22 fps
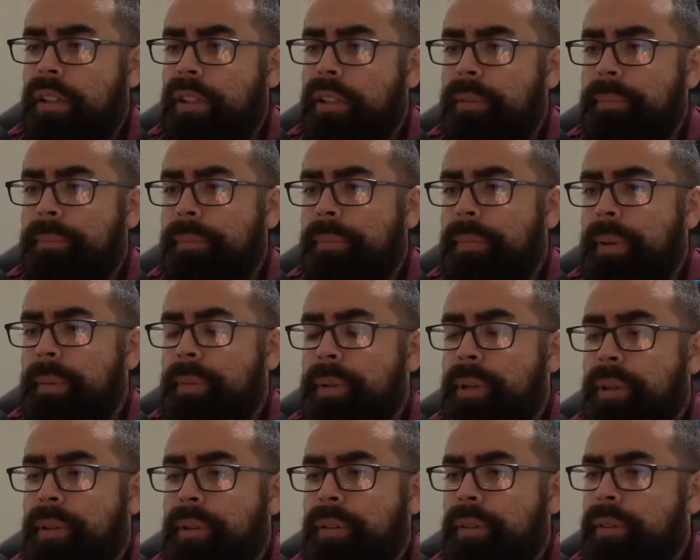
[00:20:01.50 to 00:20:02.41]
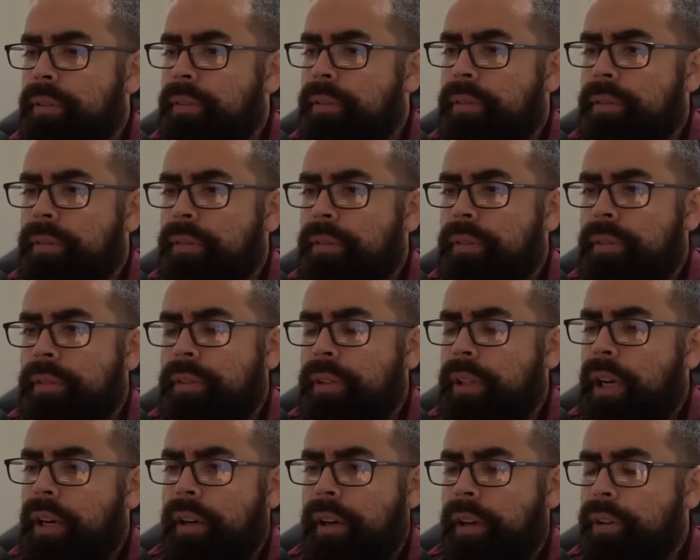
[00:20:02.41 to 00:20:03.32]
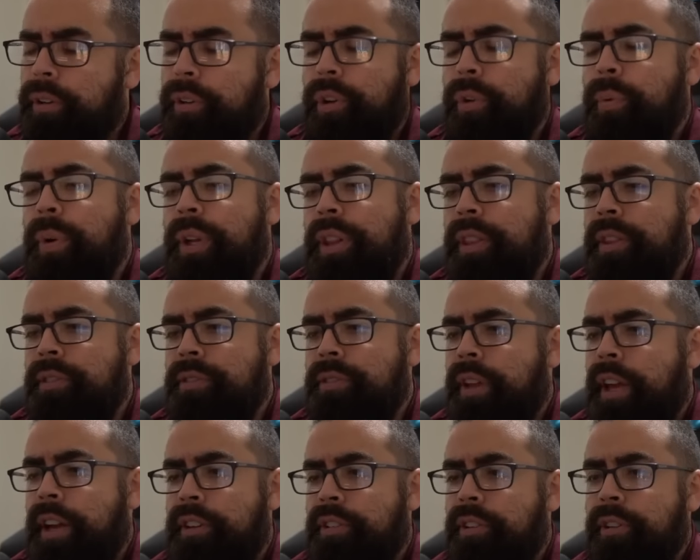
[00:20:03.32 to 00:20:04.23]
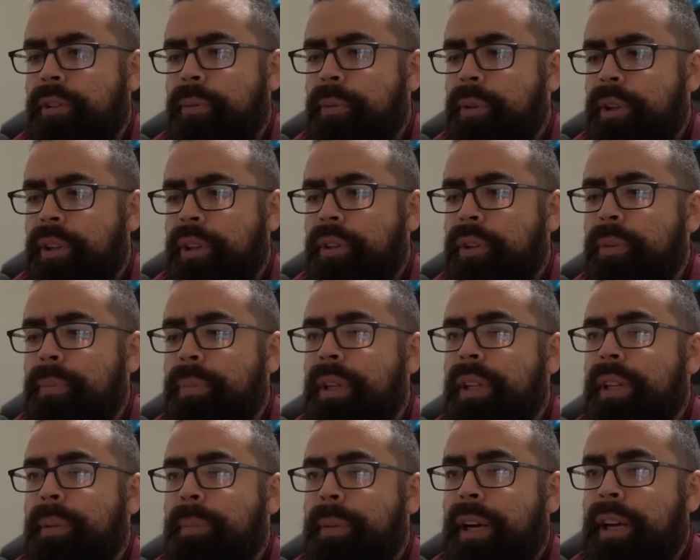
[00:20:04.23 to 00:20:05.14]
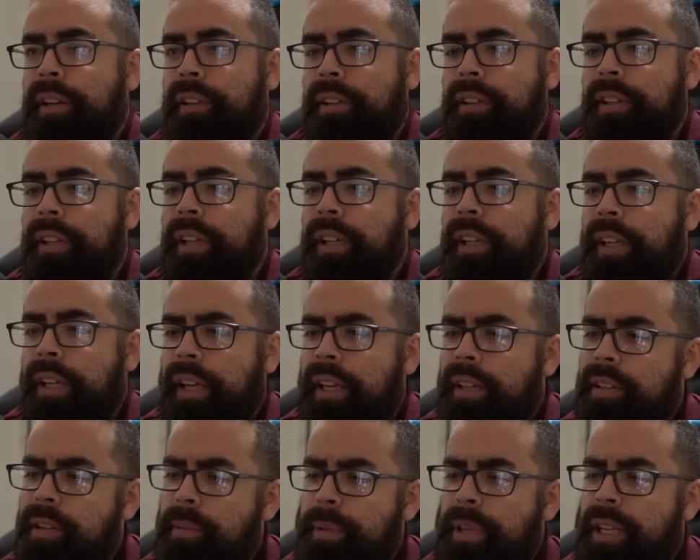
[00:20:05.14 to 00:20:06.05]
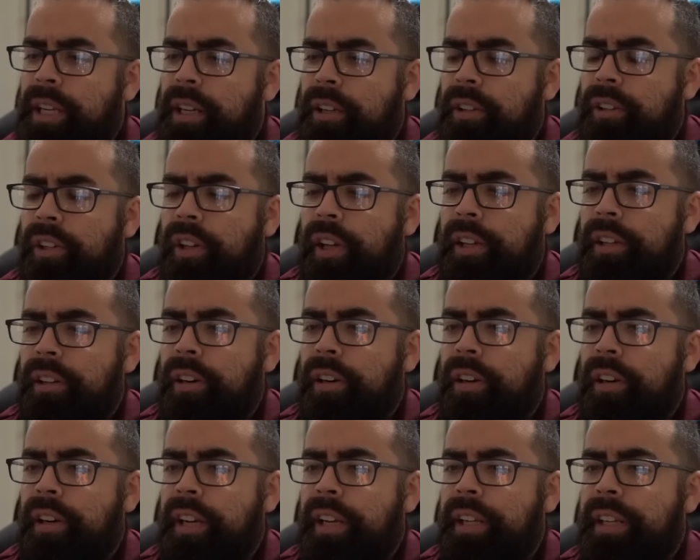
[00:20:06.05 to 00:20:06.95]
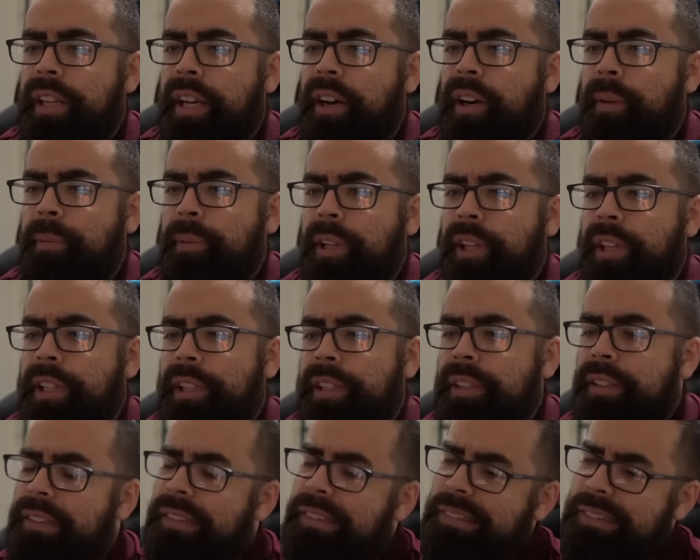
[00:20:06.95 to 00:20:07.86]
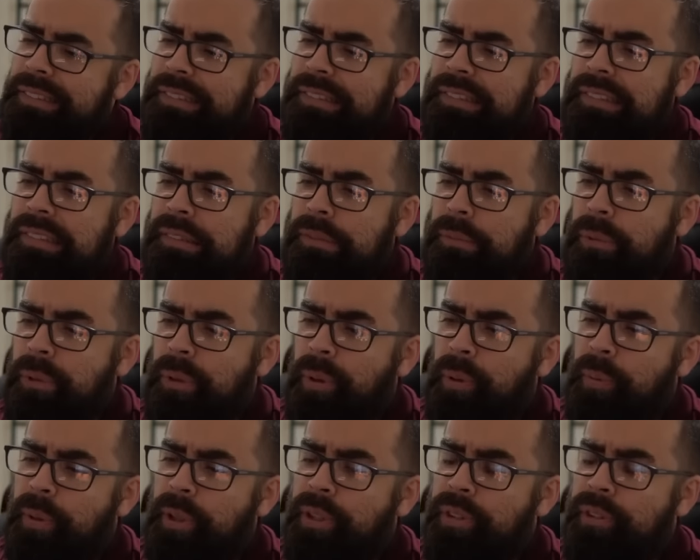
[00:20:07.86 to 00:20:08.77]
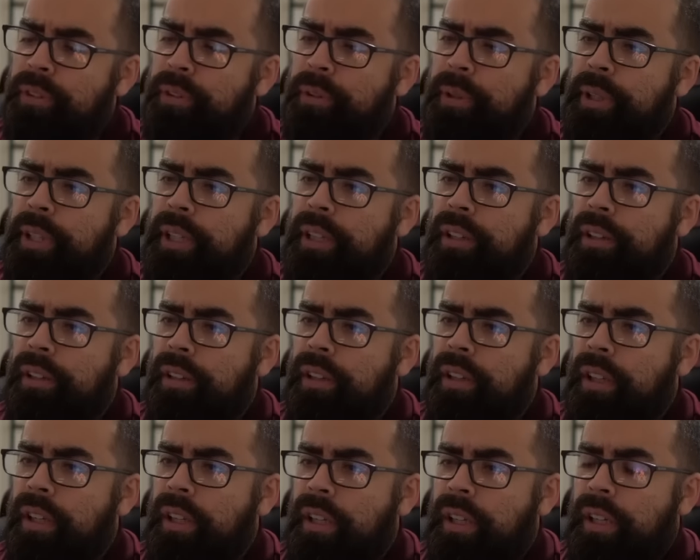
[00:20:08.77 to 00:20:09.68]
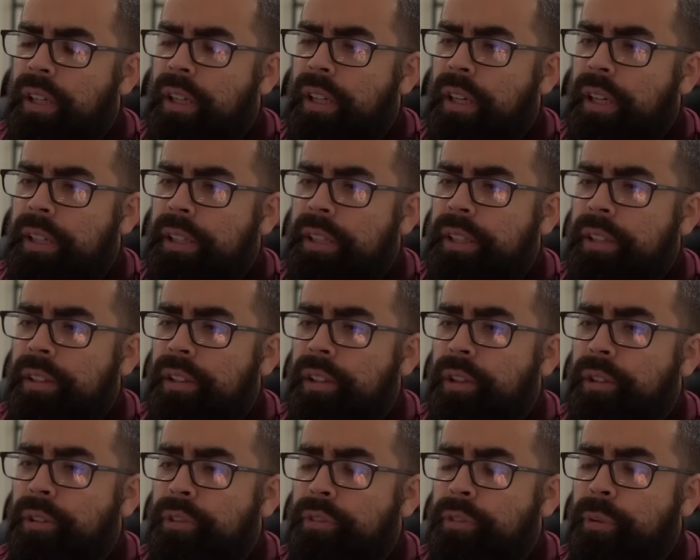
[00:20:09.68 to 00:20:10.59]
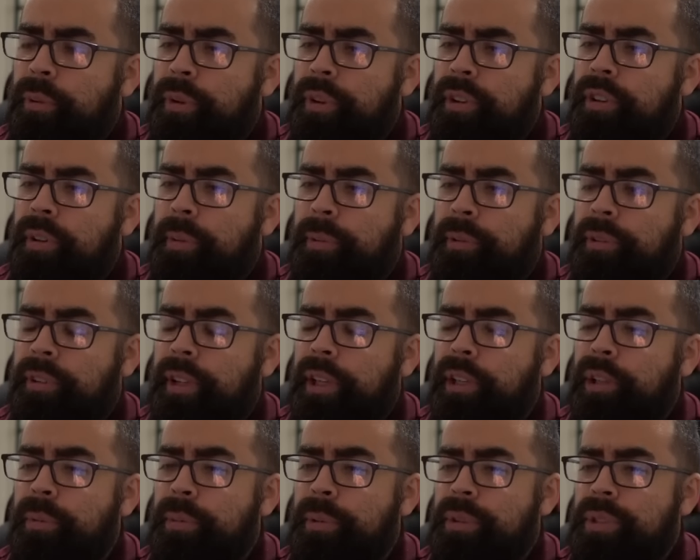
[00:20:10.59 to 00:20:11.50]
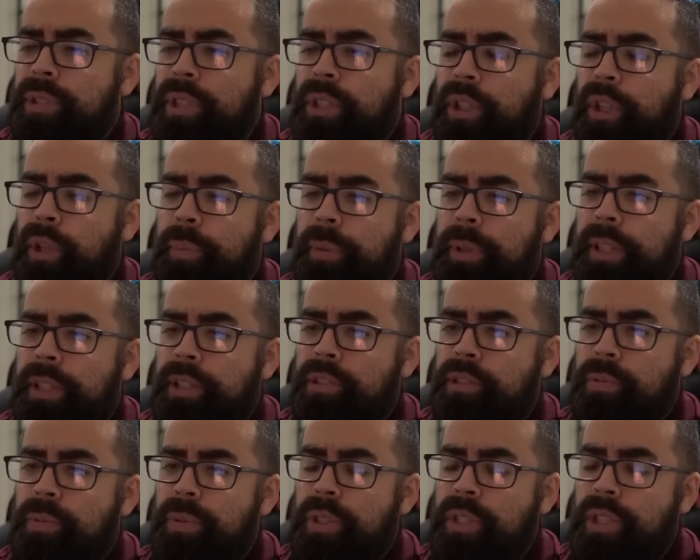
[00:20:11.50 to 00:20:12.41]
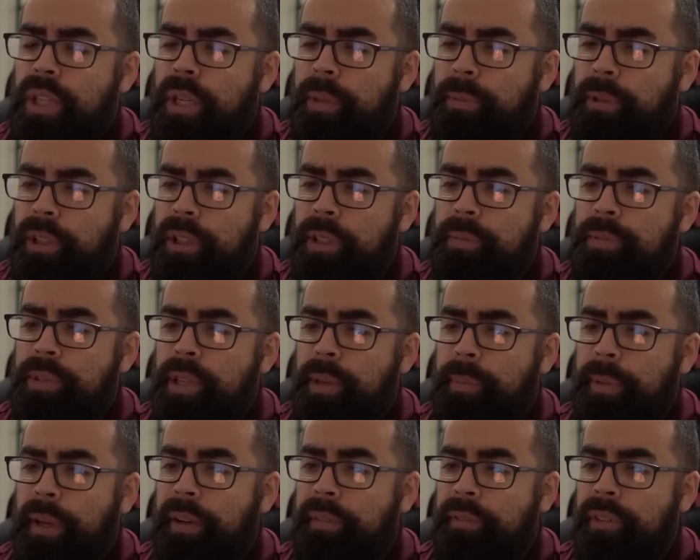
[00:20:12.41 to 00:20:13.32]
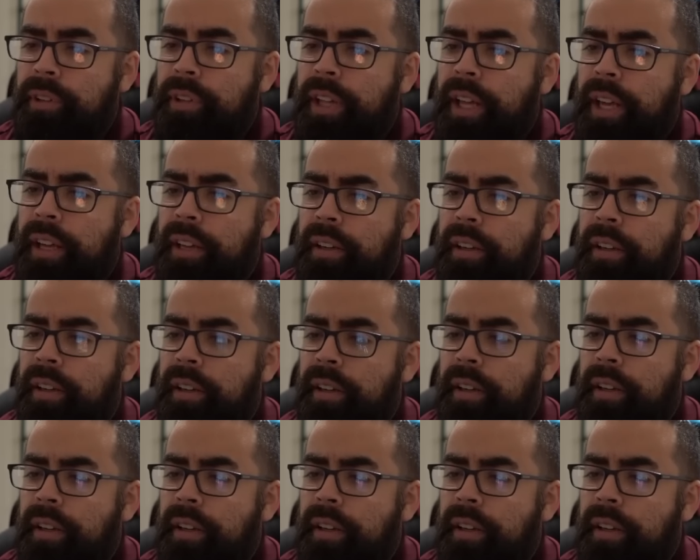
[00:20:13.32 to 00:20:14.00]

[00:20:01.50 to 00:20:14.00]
Maybe there... Yeah, I don't know what this actually really could be in the back. Ends up being a Gligar. And now I'm like, what do I want to do here? I can go for the double Psycho Boost and hope that the switch timer comes up after that.